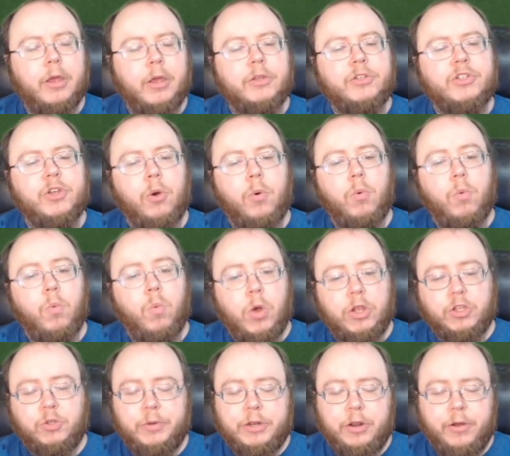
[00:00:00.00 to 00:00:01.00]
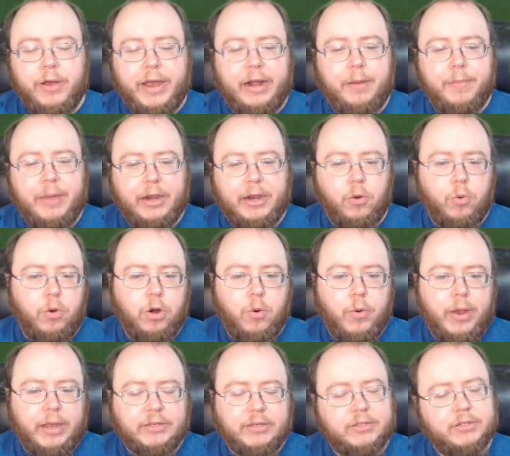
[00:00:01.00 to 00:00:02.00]
So once we know how to make a
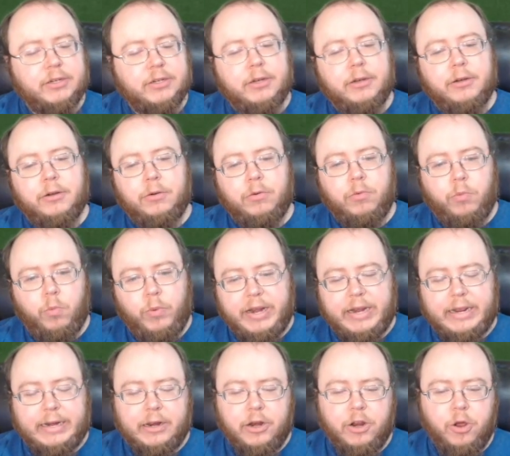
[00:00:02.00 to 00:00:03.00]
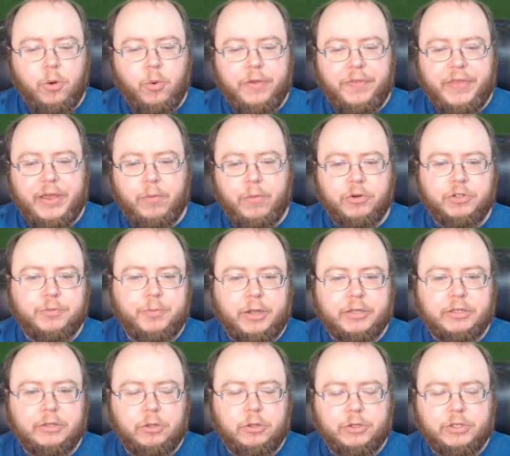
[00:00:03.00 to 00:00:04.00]
request, we need to know what that
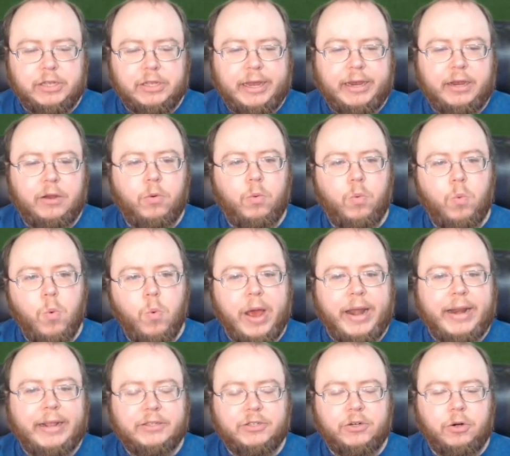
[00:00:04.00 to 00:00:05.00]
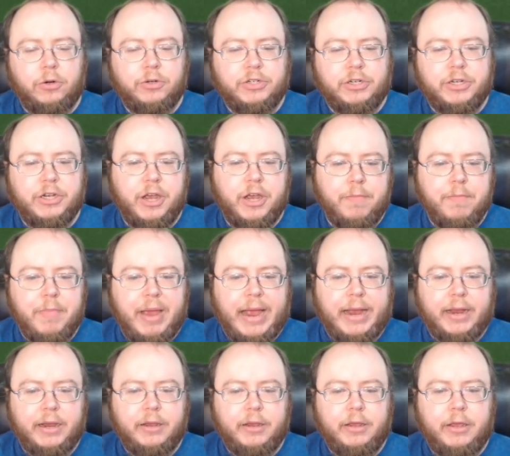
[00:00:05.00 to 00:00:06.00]
response looks like when it starts to come
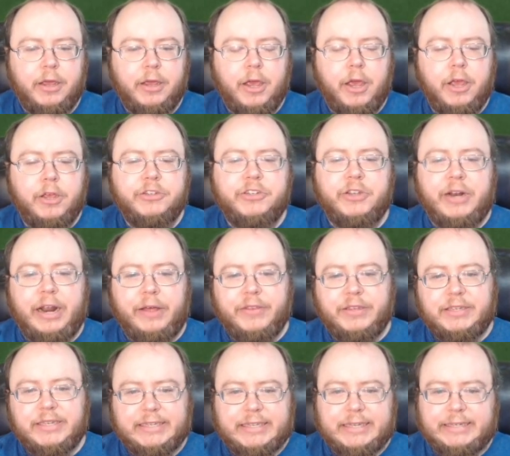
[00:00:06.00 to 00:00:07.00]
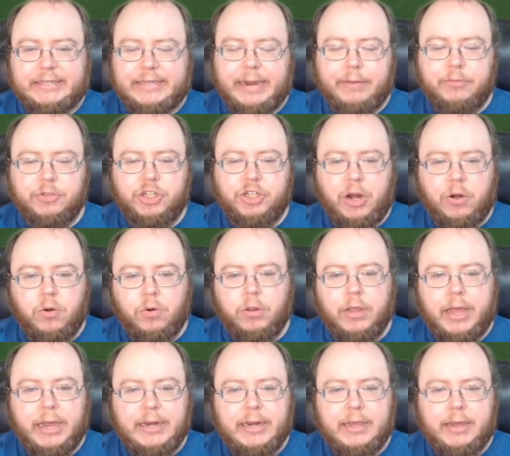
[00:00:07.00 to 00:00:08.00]
back. So now this is the same general
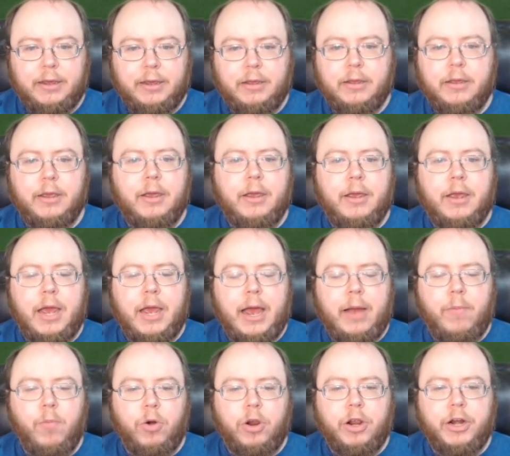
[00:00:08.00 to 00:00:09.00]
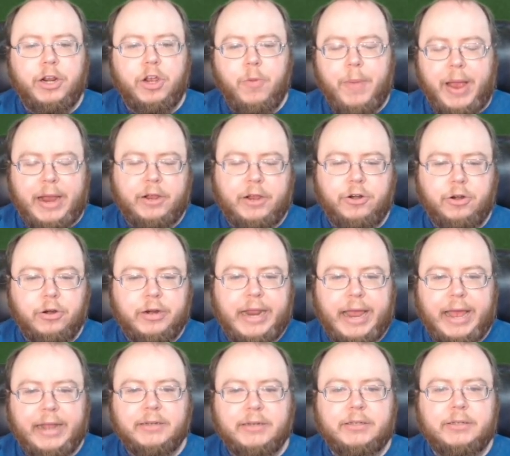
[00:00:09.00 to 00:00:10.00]
idea. We're going to go back under
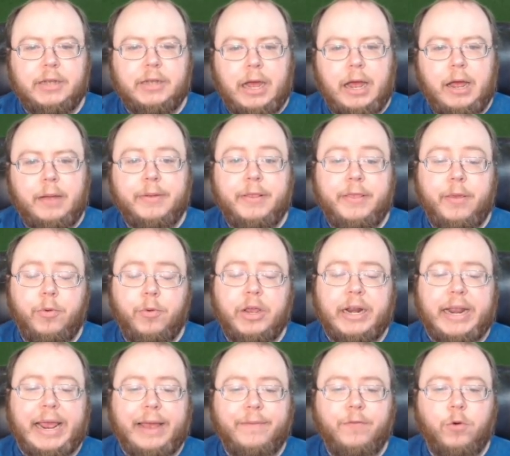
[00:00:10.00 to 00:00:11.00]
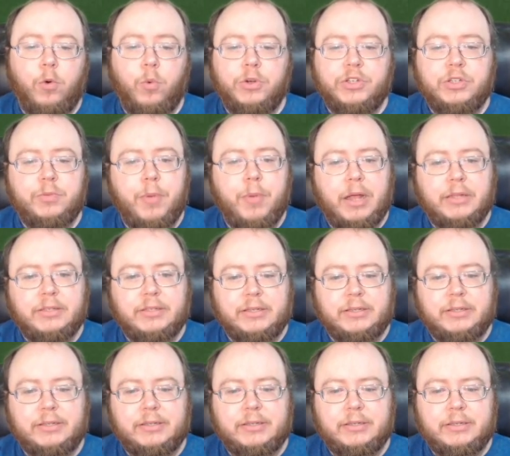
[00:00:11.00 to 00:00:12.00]
get, and then we're going to have a
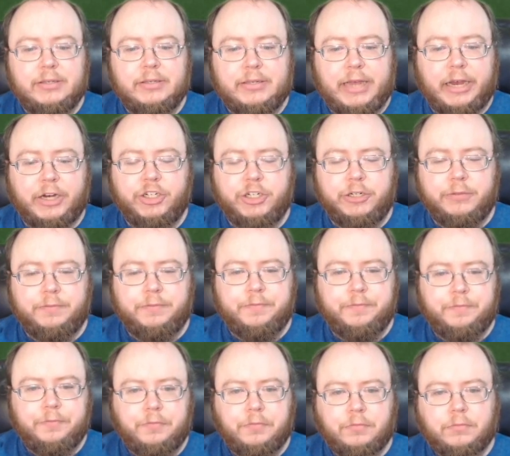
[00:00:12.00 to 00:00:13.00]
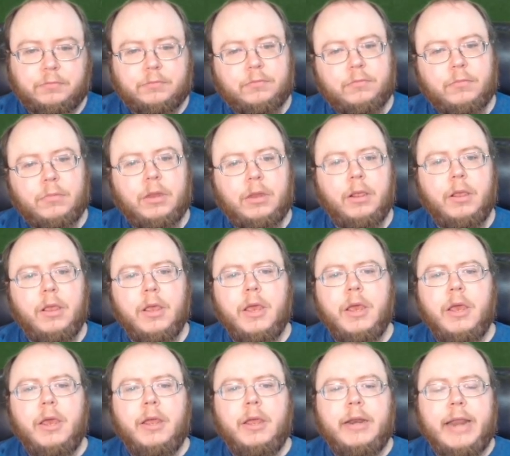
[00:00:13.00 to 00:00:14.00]
responses section.
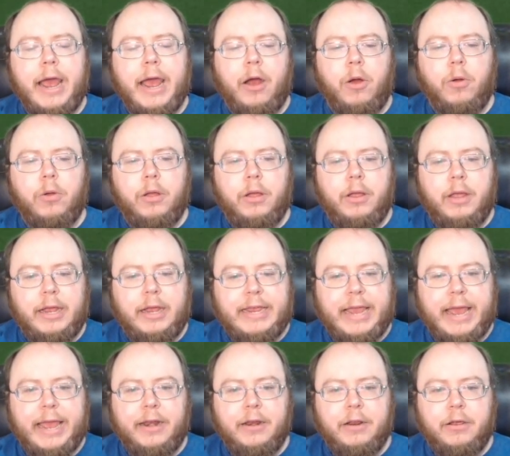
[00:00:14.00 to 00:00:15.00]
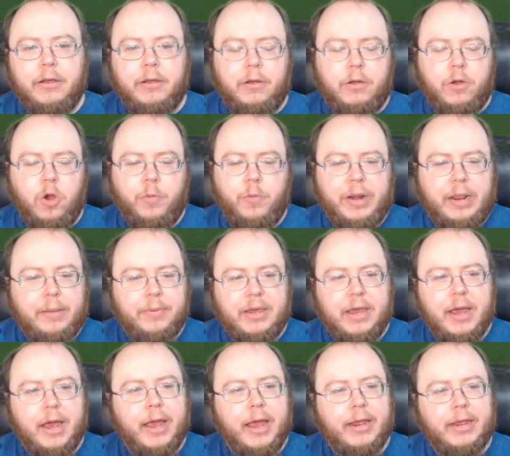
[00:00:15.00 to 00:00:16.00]
Now, again,
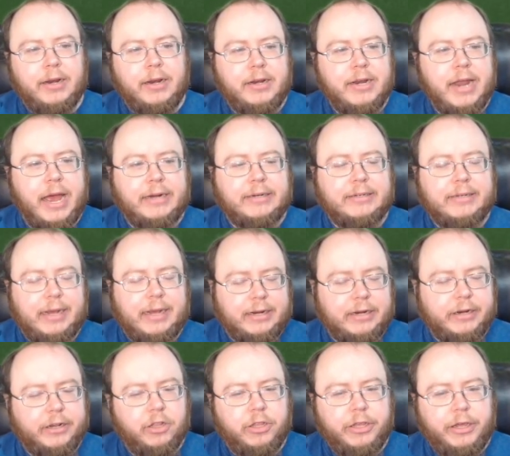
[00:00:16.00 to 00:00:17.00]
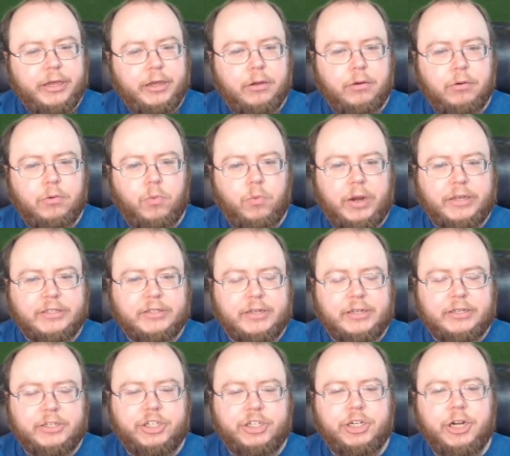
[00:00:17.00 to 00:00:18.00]
OpenAPI, not technically
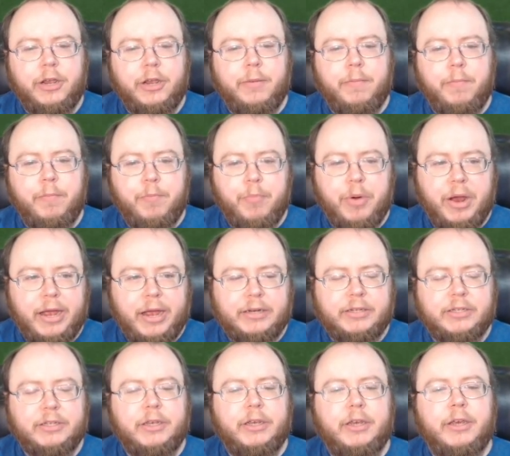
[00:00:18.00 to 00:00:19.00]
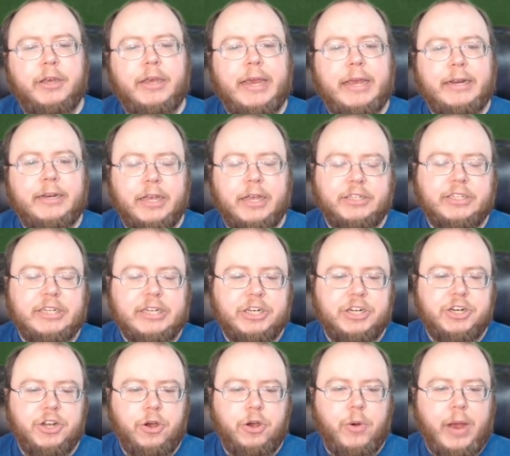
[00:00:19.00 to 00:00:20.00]
REST-ish, but it does need to
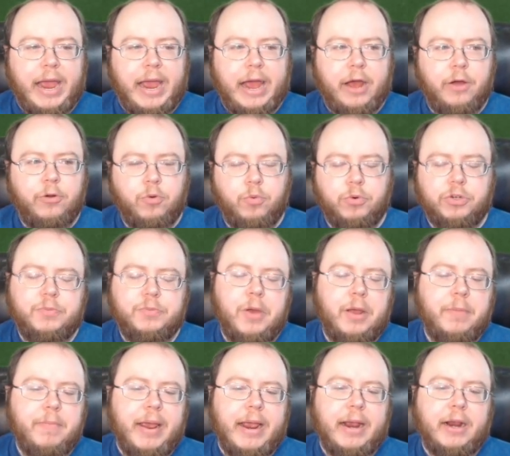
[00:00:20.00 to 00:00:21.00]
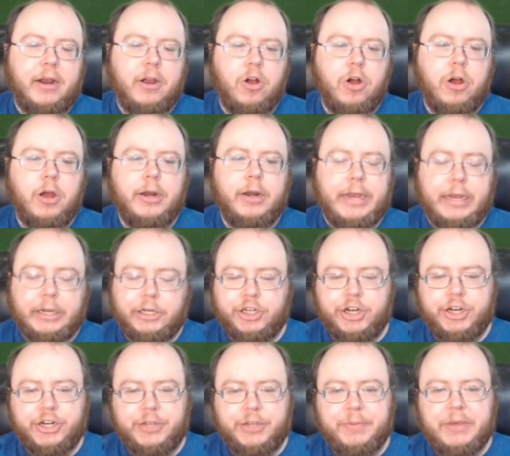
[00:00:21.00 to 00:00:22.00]
know how to respond back on
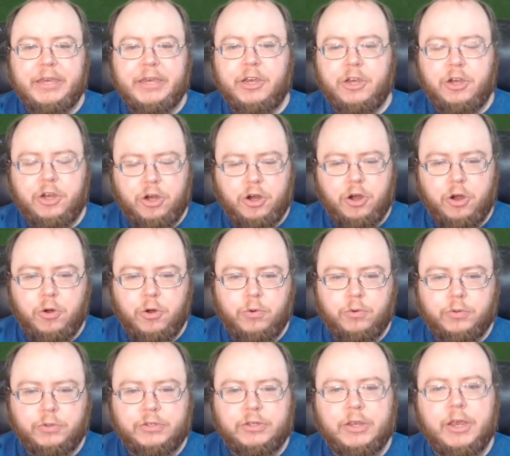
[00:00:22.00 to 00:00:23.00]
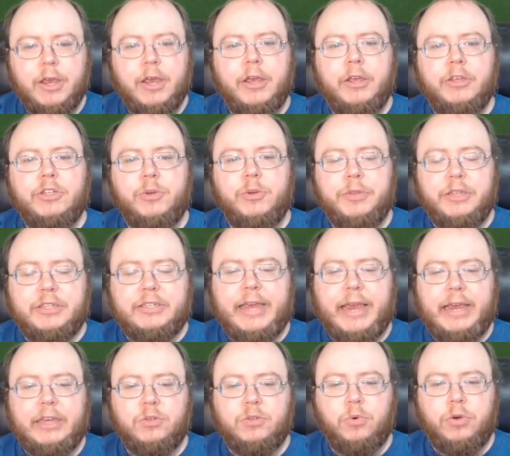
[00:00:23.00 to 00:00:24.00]
HTTP codes. So in this
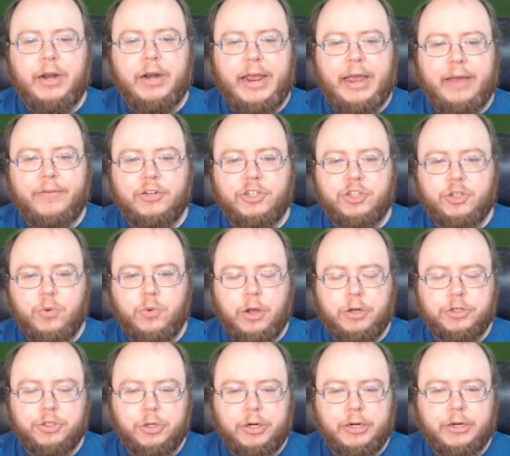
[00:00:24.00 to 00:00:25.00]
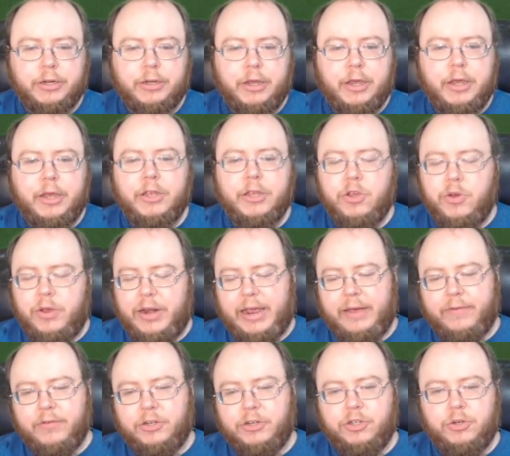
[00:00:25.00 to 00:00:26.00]
case, we're going to have a 200. You can
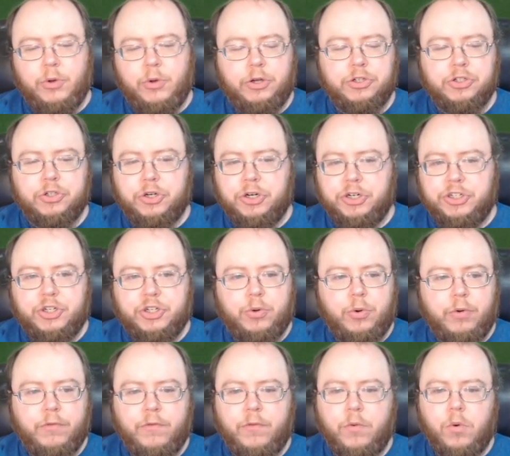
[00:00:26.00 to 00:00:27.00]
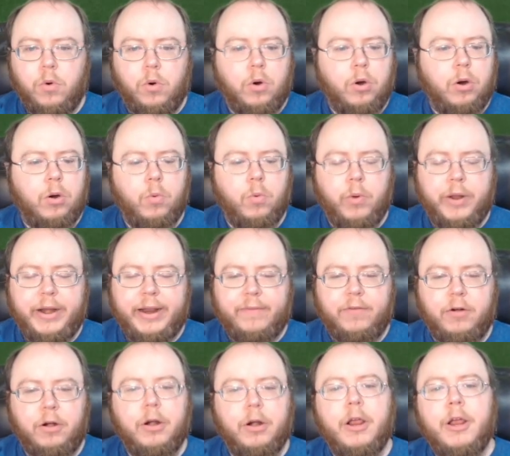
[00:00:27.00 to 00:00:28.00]
have a 200, 204,
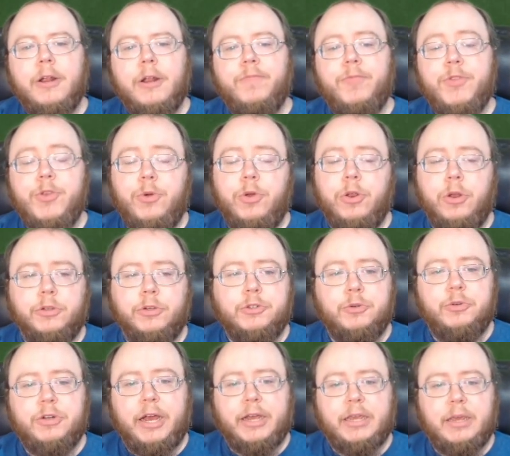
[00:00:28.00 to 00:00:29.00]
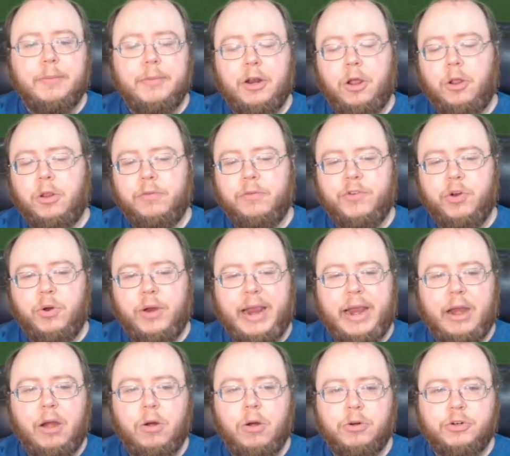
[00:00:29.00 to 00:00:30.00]
whatever. You can also document all of your
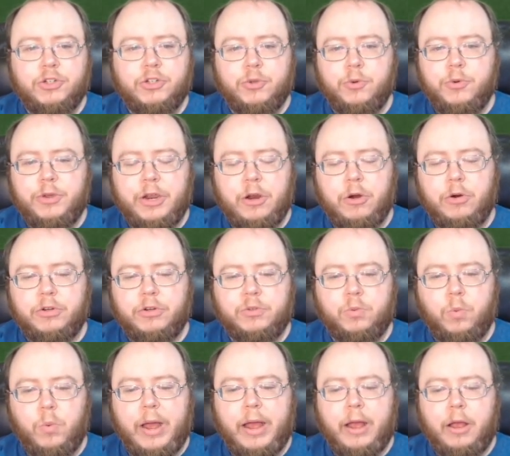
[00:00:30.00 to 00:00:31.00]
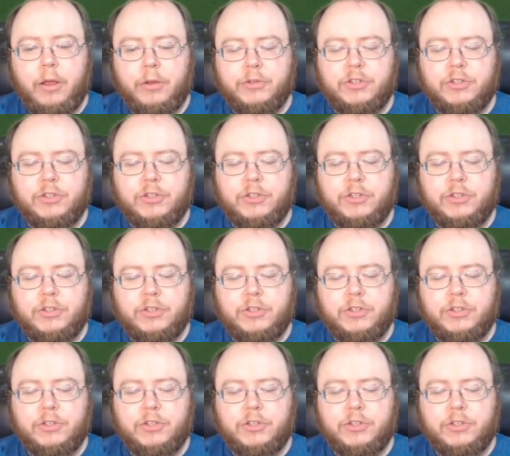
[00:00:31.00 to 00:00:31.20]
errors through here as well.